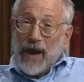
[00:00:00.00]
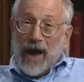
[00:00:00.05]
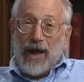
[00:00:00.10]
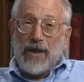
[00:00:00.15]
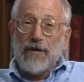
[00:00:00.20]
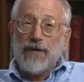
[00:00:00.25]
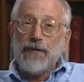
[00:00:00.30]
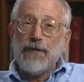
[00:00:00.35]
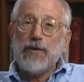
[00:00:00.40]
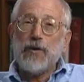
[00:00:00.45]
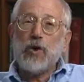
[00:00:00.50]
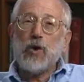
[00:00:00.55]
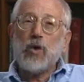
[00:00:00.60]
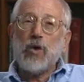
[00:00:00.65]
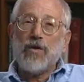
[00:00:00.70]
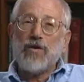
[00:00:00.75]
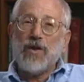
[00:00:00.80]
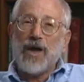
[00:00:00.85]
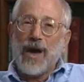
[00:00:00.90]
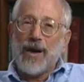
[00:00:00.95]
and the
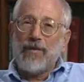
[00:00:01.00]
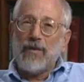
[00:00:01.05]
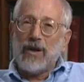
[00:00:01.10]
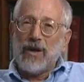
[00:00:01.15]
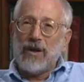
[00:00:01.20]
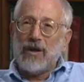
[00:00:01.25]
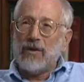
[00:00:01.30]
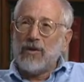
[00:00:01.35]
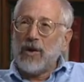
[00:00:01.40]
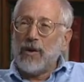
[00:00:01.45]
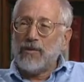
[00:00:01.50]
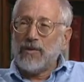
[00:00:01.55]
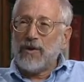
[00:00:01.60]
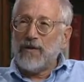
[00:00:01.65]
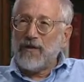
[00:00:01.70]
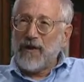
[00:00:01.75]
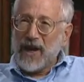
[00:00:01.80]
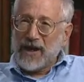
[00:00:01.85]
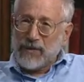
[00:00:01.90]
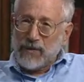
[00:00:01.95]
few of them in terms of
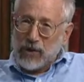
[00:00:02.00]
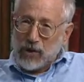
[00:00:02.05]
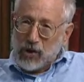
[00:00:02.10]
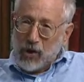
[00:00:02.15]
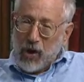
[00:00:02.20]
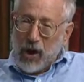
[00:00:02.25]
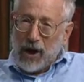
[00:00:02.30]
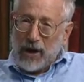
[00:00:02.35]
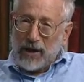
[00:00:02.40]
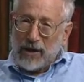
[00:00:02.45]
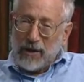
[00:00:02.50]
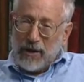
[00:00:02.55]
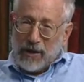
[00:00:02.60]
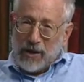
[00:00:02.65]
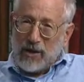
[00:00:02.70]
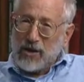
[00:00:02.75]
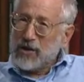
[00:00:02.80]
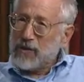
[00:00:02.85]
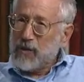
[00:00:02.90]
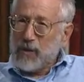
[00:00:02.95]
the vast majority,
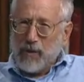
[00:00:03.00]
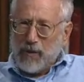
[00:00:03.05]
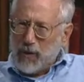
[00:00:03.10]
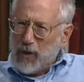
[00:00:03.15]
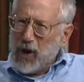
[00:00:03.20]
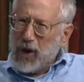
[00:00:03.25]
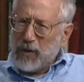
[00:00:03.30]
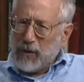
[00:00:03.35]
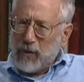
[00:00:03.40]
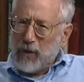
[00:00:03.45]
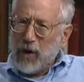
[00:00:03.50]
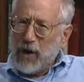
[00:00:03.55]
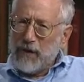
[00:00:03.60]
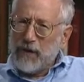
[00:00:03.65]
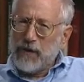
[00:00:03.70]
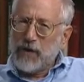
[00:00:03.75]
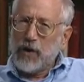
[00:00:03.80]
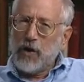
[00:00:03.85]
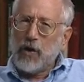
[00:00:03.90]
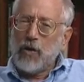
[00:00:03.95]
there's just very, very
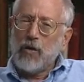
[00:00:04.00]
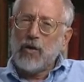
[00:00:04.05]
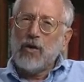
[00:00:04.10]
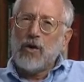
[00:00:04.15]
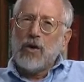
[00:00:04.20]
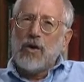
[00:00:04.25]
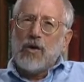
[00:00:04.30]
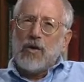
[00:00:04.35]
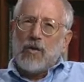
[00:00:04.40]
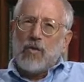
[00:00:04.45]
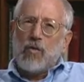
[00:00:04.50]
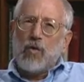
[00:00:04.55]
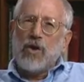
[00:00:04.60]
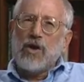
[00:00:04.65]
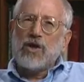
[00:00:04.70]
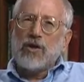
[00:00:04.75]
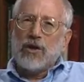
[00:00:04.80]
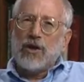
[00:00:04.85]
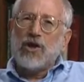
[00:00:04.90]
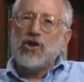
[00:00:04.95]
few
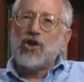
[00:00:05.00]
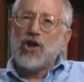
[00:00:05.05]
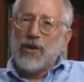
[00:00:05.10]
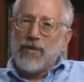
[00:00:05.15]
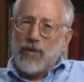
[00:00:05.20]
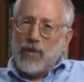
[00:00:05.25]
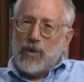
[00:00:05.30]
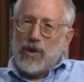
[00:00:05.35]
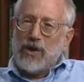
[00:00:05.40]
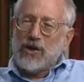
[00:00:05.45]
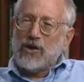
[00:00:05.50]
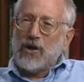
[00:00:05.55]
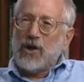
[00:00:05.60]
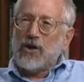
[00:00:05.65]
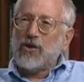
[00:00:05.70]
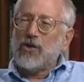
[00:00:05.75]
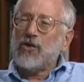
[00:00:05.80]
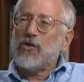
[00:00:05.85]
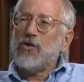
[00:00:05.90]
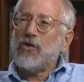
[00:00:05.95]
legitimate
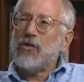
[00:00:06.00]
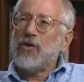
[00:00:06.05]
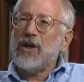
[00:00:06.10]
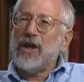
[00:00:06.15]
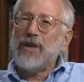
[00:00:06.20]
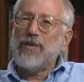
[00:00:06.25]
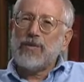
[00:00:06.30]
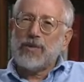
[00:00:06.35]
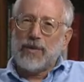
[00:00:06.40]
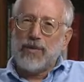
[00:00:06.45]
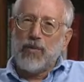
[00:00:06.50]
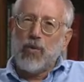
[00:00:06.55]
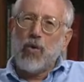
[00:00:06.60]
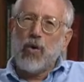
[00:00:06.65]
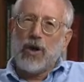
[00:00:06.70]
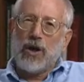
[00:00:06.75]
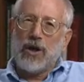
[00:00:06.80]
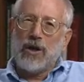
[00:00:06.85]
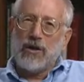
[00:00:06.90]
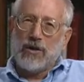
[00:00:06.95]
researchers who keep
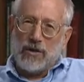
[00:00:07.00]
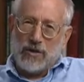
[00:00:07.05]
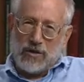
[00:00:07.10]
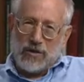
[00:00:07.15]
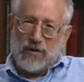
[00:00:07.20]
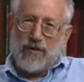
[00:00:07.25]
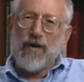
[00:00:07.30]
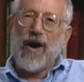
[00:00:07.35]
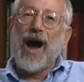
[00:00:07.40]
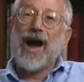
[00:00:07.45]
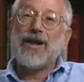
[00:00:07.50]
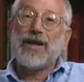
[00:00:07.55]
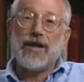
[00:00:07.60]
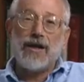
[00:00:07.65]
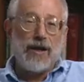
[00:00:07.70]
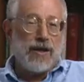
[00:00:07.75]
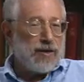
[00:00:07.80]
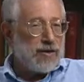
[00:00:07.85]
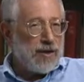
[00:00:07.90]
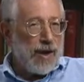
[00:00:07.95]
supporting,
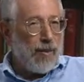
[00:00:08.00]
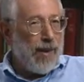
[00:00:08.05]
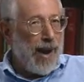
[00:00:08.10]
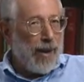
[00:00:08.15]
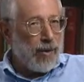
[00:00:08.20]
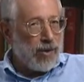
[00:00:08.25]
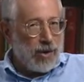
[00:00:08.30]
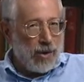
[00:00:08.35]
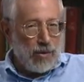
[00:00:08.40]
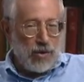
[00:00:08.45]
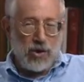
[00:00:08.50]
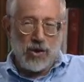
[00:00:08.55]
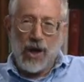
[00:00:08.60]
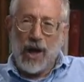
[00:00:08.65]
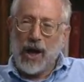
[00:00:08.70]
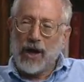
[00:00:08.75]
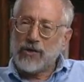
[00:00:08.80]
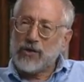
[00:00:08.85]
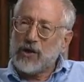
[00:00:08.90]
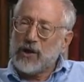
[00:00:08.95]
finding it somehow in their
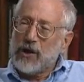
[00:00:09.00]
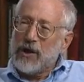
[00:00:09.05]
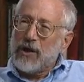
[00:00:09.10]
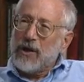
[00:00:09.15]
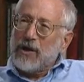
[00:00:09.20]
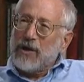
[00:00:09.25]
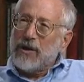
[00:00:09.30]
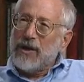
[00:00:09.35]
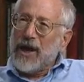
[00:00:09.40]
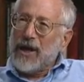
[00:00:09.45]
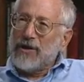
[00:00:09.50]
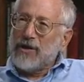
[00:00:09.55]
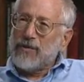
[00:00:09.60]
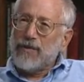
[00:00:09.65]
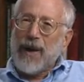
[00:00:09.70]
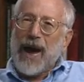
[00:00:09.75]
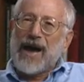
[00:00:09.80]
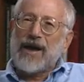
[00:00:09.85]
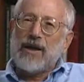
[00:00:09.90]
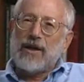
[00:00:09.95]
results that
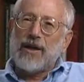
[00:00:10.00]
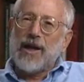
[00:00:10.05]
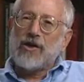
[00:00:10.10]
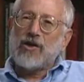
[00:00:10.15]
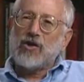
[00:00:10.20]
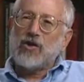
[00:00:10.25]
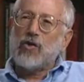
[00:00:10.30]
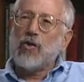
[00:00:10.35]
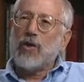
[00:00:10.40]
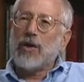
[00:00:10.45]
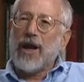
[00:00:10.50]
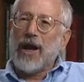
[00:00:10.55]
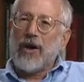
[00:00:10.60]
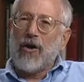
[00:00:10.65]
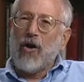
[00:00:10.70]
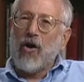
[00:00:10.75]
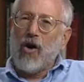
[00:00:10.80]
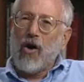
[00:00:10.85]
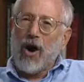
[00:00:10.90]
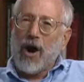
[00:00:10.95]
spanking doesn't do a lot
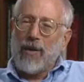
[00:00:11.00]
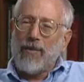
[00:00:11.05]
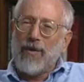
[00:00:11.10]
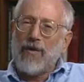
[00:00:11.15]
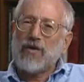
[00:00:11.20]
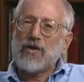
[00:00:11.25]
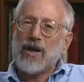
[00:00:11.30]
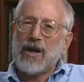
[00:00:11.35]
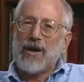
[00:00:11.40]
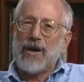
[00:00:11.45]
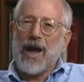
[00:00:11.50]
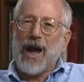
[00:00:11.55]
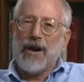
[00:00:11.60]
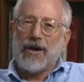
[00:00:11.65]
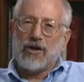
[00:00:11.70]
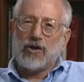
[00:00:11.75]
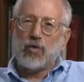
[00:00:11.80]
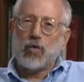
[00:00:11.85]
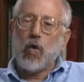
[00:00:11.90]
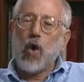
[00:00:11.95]
of harm if it's at
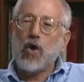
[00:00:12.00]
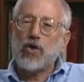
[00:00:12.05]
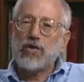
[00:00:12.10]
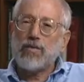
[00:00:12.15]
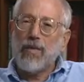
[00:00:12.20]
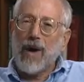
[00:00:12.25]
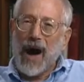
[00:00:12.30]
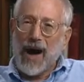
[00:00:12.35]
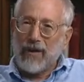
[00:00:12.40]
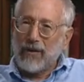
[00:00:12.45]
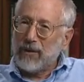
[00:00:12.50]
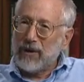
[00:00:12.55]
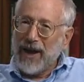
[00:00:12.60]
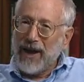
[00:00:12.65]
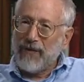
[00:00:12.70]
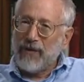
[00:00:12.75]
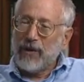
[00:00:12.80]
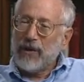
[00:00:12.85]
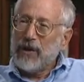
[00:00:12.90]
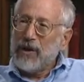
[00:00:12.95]
its, quotes, moderate
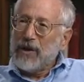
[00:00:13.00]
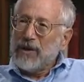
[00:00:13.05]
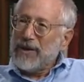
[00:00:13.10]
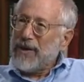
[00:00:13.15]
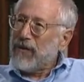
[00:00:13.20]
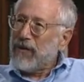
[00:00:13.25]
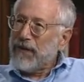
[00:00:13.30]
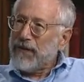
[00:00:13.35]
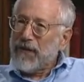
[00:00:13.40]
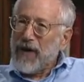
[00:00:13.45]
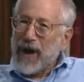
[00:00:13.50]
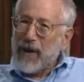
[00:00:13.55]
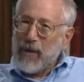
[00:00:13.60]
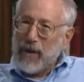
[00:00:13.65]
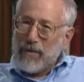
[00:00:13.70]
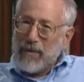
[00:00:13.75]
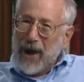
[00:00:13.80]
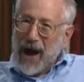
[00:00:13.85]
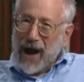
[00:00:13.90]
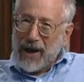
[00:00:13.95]
level, never define
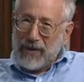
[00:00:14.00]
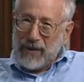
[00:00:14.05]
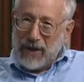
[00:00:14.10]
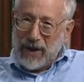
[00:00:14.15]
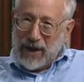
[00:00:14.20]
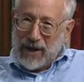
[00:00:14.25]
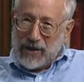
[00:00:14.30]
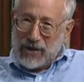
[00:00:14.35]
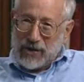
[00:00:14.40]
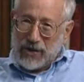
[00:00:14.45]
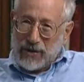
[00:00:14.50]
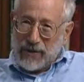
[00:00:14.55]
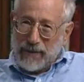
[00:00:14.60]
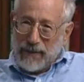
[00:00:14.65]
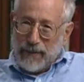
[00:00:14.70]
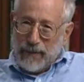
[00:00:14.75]
what moderate is.